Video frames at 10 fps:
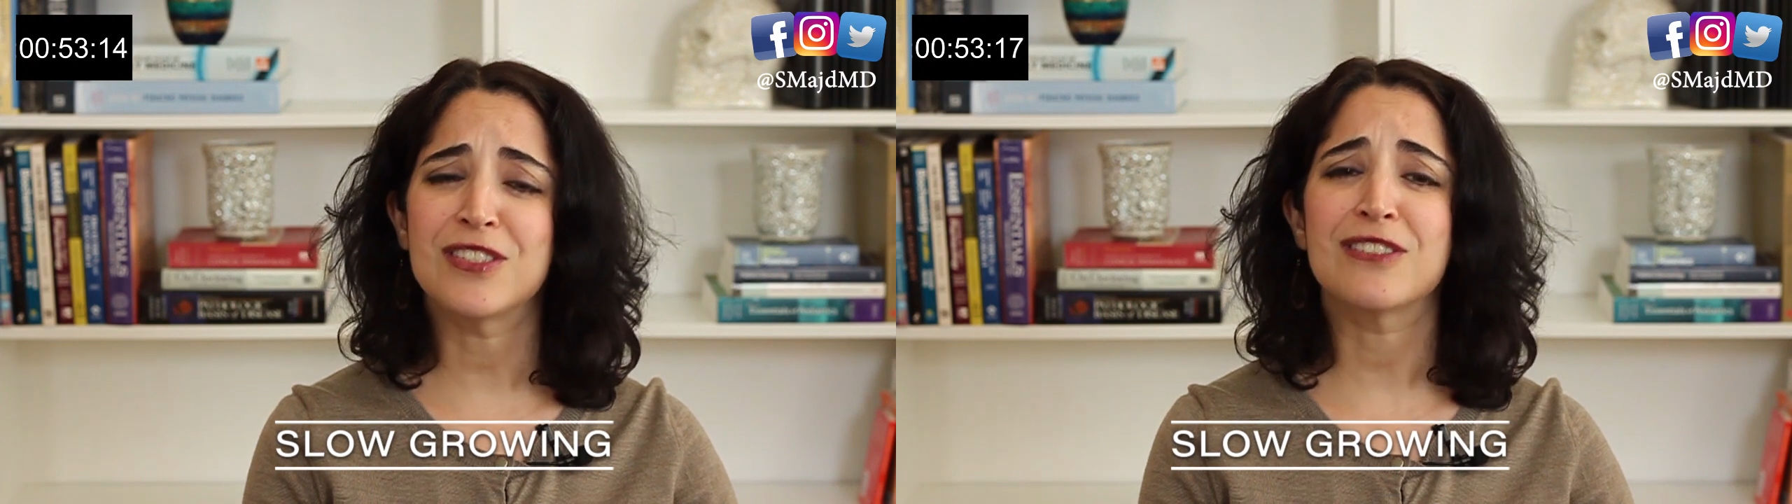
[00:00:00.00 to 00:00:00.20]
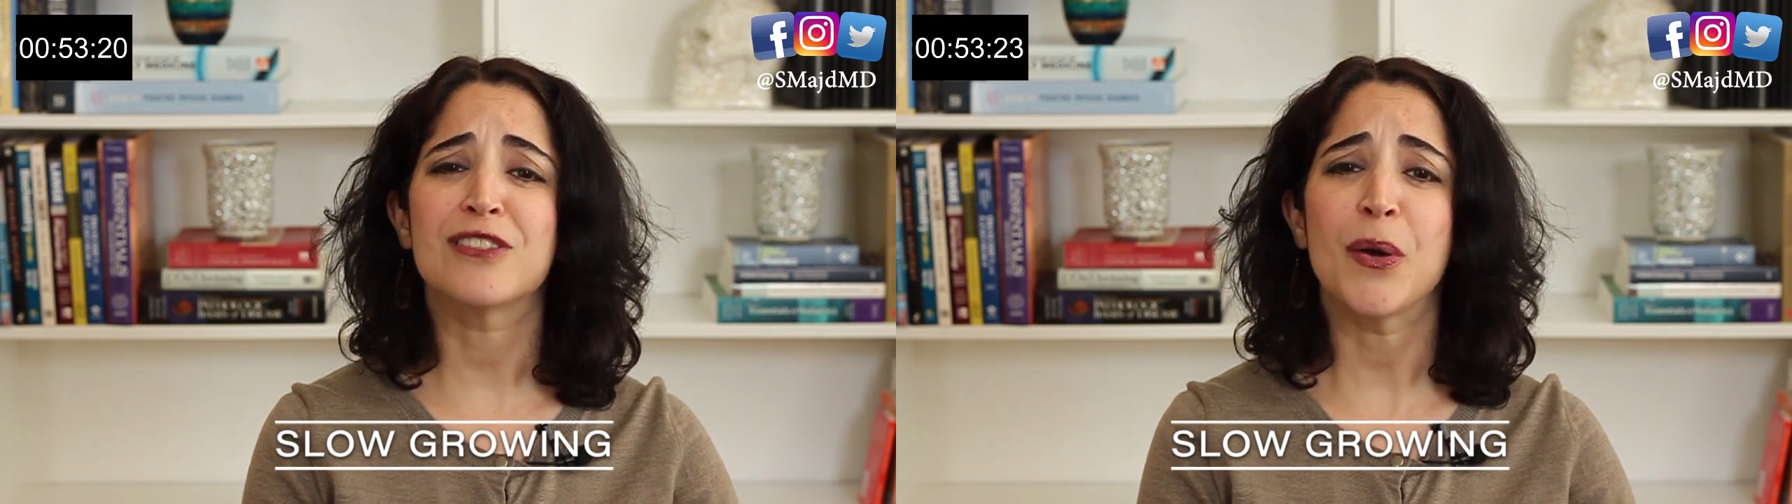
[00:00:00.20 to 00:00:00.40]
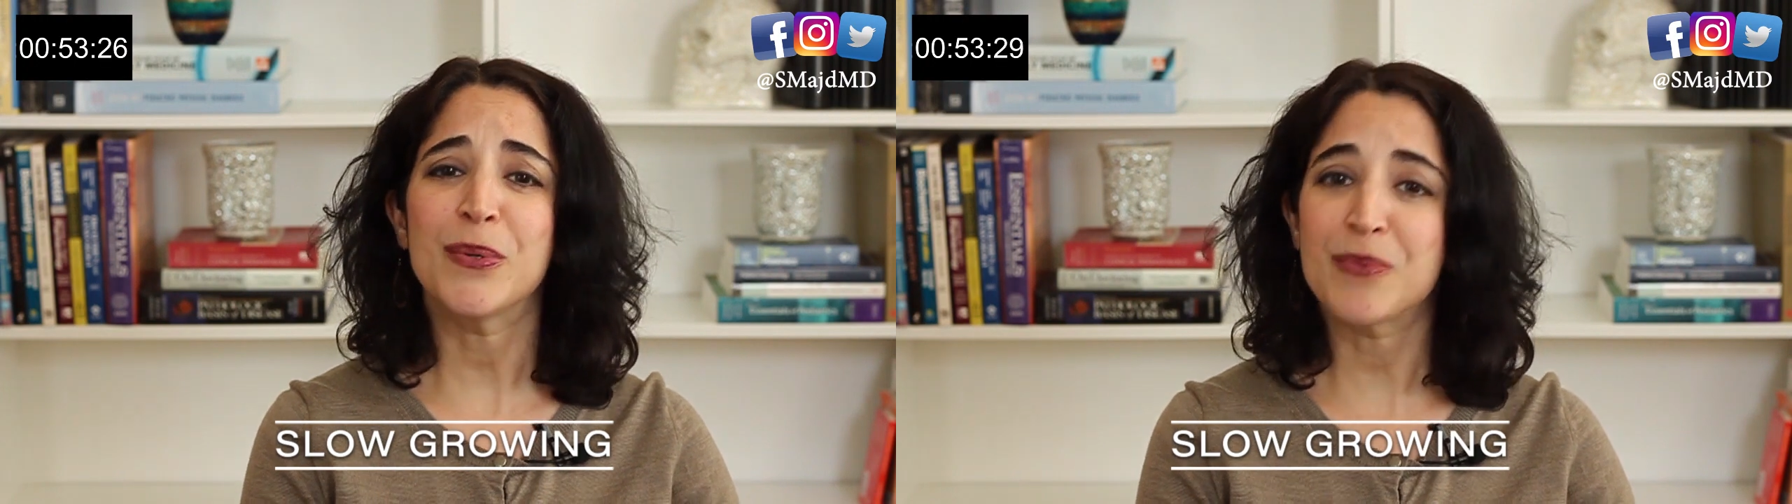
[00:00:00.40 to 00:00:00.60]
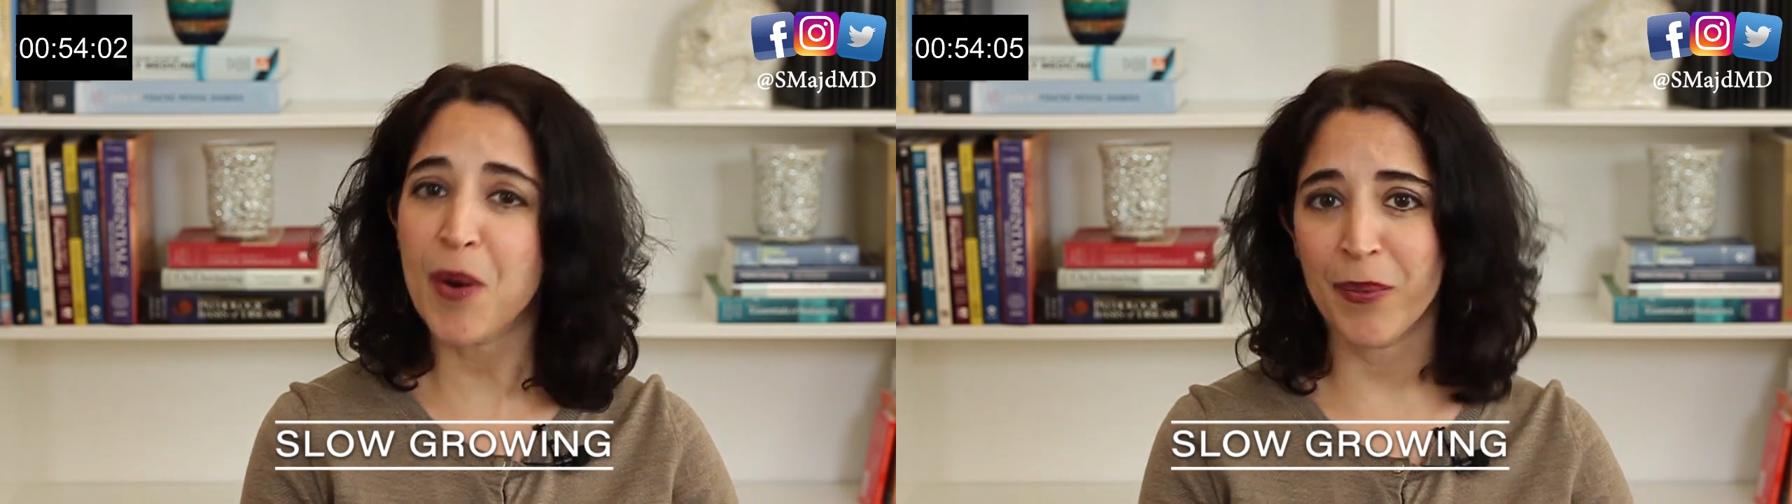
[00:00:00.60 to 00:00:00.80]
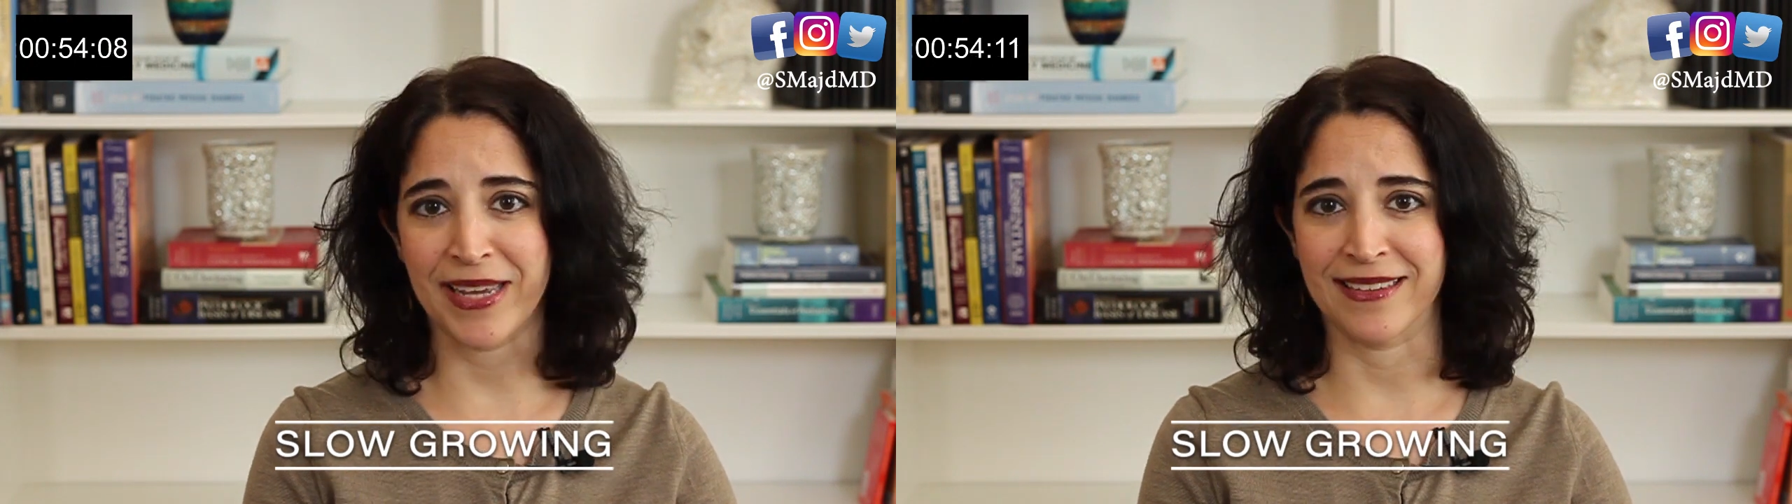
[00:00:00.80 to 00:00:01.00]
slow
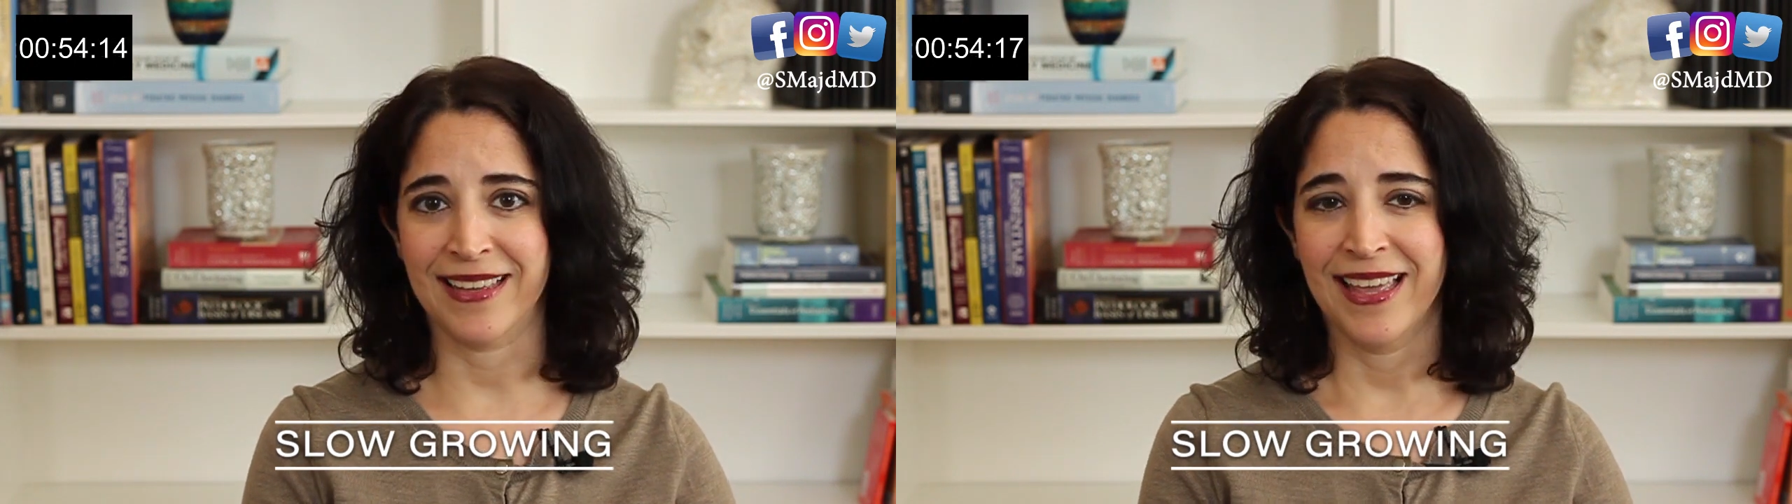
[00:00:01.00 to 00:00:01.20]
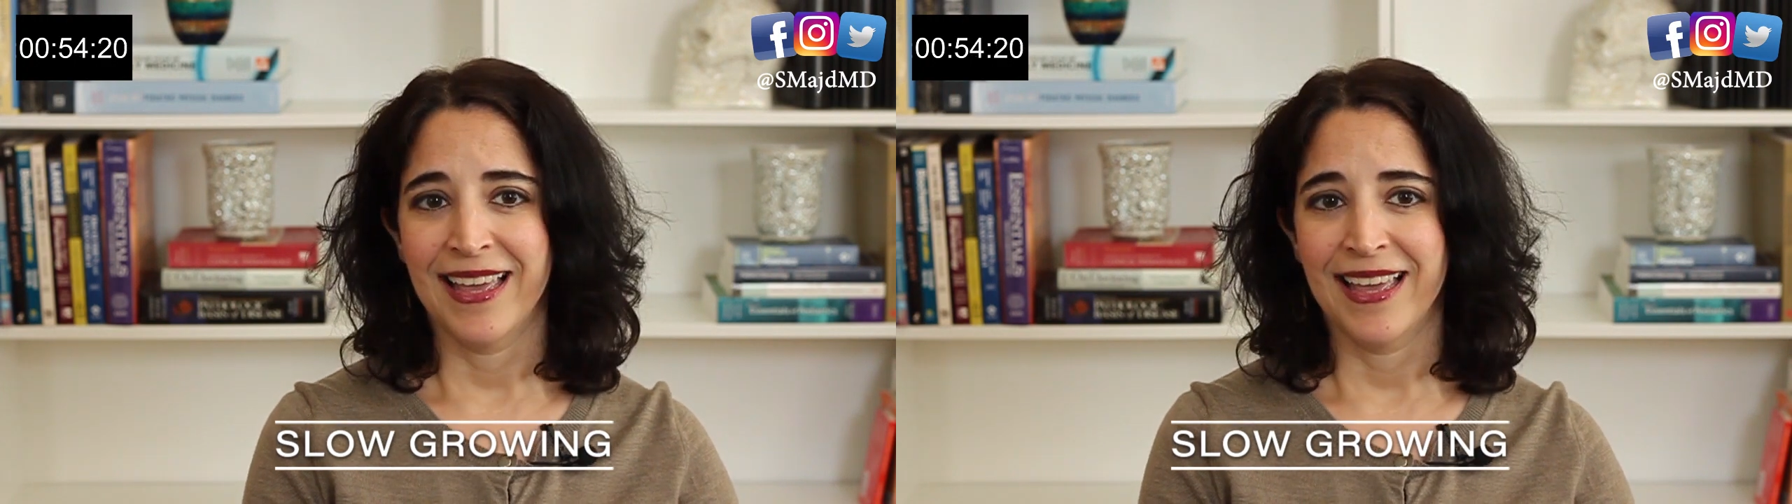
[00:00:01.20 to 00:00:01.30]
growing.